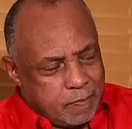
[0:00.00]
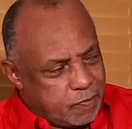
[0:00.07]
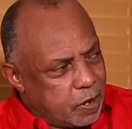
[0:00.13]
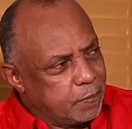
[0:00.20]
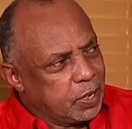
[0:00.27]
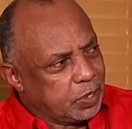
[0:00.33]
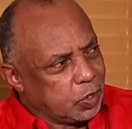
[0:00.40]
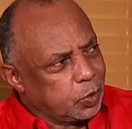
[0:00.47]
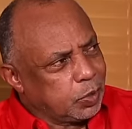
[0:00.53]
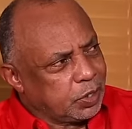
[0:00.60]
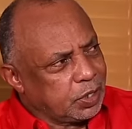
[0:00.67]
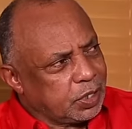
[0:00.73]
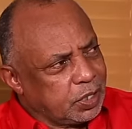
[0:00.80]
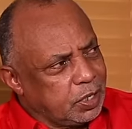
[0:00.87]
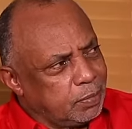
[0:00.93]
them from the sound
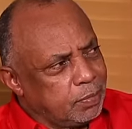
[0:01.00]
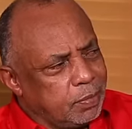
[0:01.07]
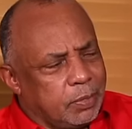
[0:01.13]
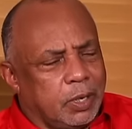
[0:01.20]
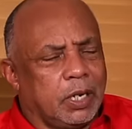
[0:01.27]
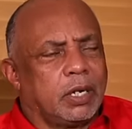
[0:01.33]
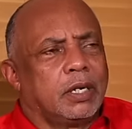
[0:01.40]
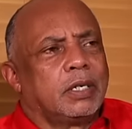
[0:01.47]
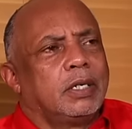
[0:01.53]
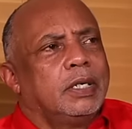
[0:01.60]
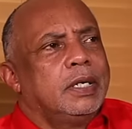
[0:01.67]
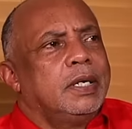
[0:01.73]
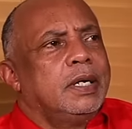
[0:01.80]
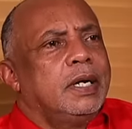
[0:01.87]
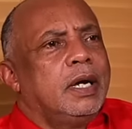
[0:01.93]
system, you know.
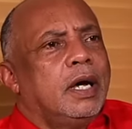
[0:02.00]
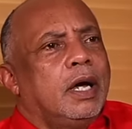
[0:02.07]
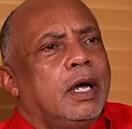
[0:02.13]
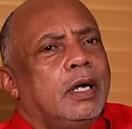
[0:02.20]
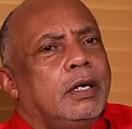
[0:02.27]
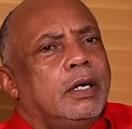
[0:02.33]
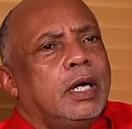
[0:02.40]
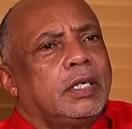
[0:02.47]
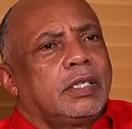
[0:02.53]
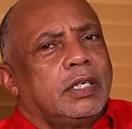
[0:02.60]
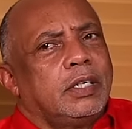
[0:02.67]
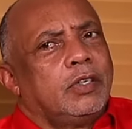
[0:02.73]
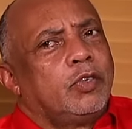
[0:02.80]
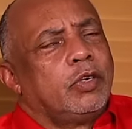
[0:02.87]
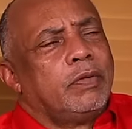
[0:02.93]
And I
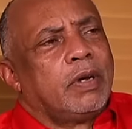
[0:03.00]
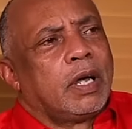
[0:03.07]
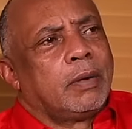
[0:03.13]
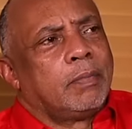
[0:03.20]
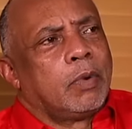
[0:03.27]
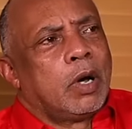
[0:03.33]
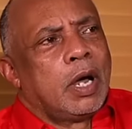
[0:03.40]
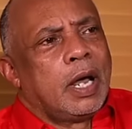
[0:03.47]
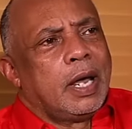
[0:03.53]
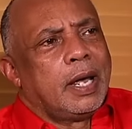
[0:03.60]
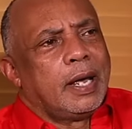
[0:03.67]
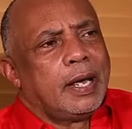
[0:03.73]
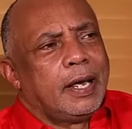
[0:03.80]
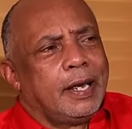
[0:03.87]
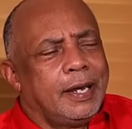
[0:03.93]
said to him that,
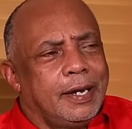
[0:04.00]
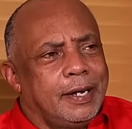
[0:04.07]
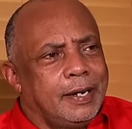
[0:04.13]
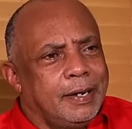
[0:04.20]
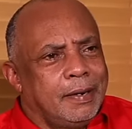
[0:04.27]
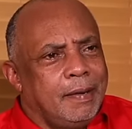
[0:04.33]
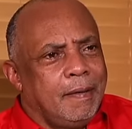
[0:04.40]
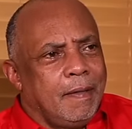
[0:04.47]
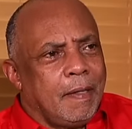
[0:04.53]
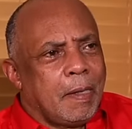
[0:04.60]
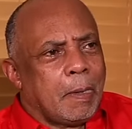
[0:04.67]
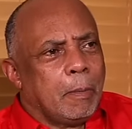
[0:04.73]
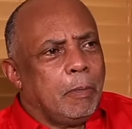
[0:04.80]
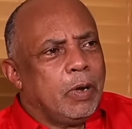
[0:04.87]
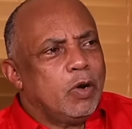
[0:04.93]
boy,
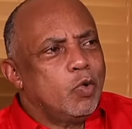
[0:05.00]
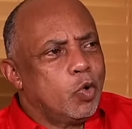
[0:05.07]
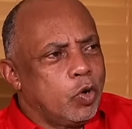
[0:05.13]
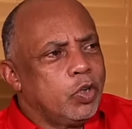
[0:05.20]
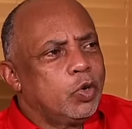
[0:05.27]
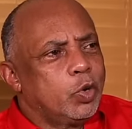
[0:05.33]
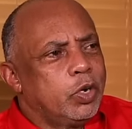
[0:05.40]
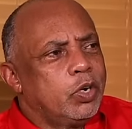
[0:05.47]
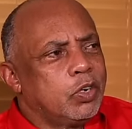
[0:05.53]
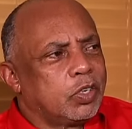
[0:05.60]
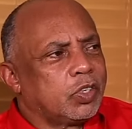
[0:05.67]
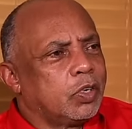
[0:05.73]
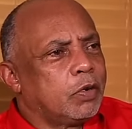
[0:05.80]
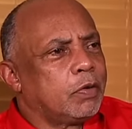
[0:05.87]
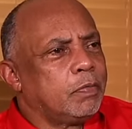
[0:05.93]
we know you know,
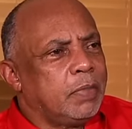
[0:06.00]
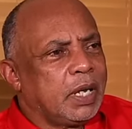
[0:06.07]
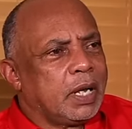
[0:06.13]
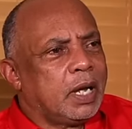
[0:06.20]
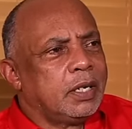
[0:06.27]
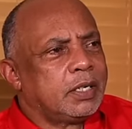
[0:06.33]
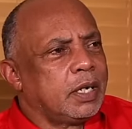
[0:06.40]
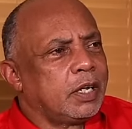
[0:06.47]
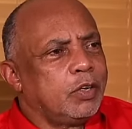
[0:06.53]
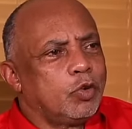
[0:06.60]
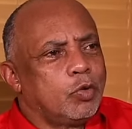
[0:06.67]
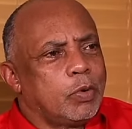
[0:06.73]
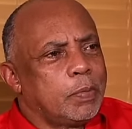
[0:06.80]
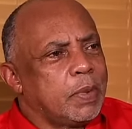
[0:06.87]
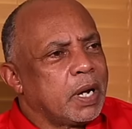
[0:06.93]
so we can take
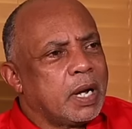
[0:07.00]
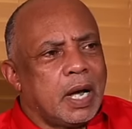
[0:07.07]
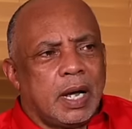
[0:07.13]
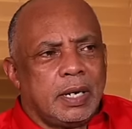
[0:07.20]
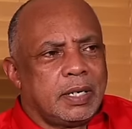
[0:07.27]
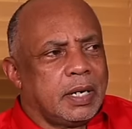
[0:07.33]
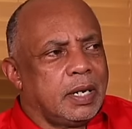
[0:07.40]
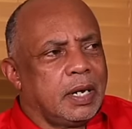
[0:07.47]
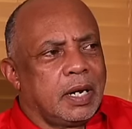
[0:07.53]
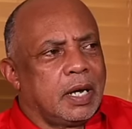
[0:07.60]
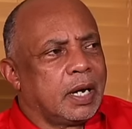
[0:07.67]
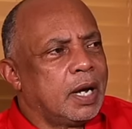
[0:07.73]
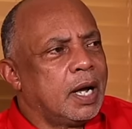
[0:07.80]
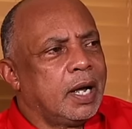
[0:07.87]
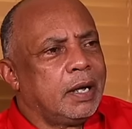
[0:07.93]
you, but we can't take the
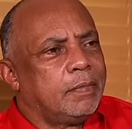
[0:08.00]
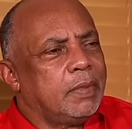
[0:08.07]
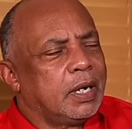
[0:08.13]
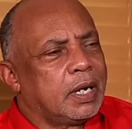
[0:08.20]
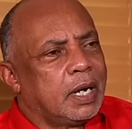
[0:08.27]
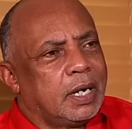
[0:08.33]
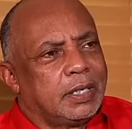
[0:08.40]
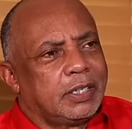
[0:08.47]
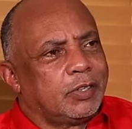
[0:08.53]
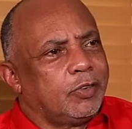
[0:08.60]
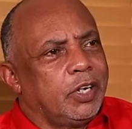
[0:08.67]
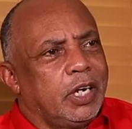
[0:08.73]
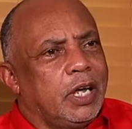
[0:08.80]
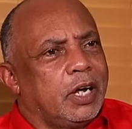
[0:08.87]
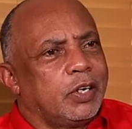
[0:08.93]
other guy because
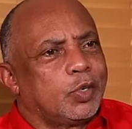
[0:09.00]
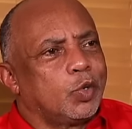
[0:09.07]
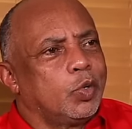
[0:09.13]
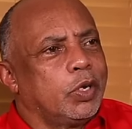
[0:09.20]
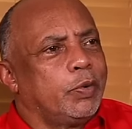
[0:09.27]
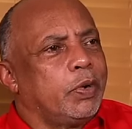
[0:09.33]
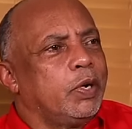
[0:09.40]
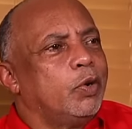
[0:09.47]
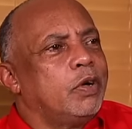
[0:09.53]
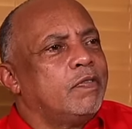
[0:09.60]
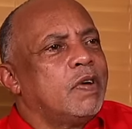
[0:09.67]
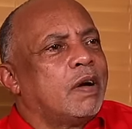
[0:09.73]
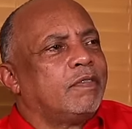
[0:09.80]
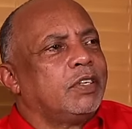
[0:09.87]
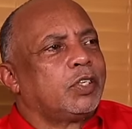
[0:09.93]
really and truly we don't
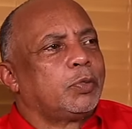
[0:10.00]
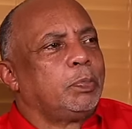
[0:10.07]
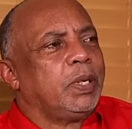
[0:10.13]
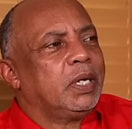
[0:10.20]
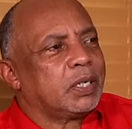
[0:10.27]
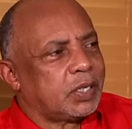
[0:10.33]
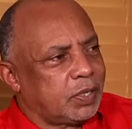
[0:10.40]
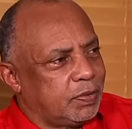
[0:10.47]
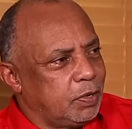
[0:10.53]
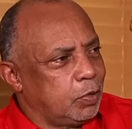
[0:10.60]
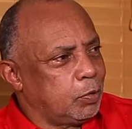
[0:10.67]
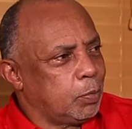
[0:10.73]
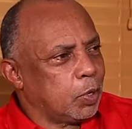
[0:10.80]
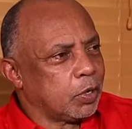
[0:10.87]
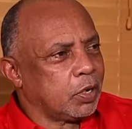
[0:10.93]
even have the space for
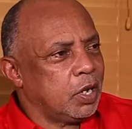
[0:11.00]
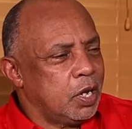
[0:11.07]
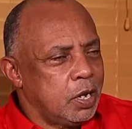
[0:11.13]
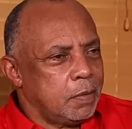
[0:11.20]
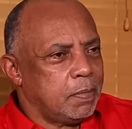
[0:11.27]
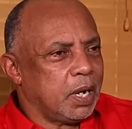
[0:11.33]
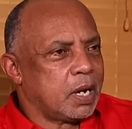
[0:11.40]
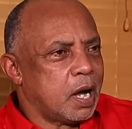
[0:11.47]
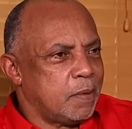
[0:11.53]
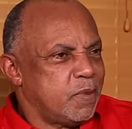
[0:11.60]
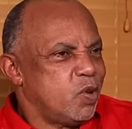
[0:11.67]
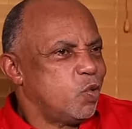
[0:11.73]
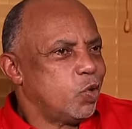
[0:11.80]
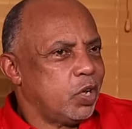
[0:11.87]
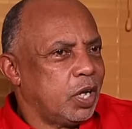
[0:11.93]
you. But because I
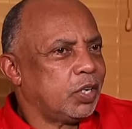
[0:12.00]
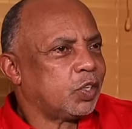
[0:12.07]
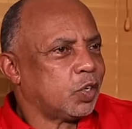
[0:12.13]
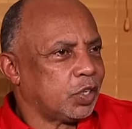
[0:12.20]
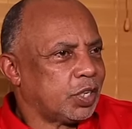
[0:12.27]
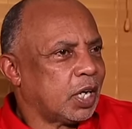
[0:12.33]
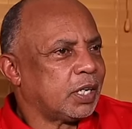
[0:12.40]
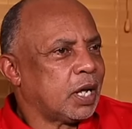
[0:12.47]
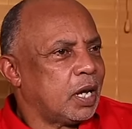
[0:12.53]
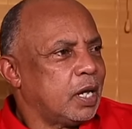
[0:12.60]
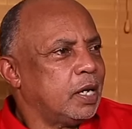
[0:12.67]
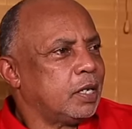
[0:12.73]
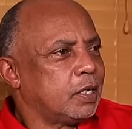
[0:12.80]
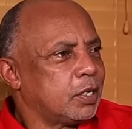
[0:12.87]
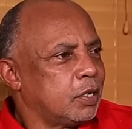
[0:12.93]
know you're such a
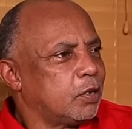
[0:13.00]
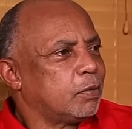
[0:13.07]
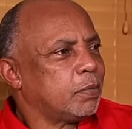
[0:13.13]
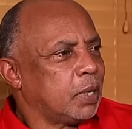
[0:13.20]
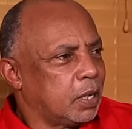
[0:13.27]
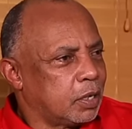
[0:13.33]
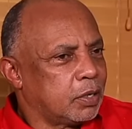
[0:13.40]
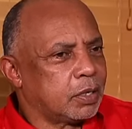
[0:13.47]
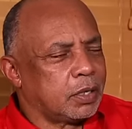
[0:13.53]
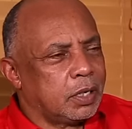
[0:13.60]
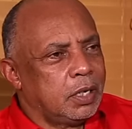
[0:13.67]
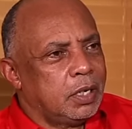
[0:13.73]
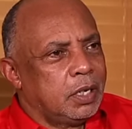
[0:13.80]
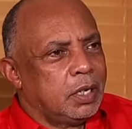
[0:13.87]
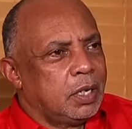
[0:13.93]
talent, you know, me I go.
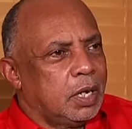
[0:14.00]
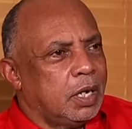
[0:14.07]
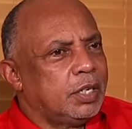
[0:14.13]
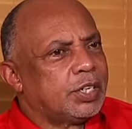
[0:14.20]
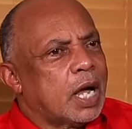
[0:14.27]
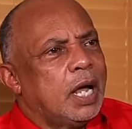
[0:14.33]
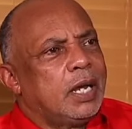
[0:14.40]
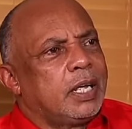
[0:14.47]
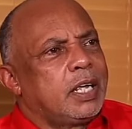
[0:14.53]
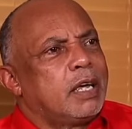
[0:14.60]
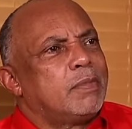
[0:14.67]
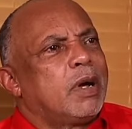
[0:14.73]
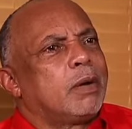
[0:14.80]
And Charlie came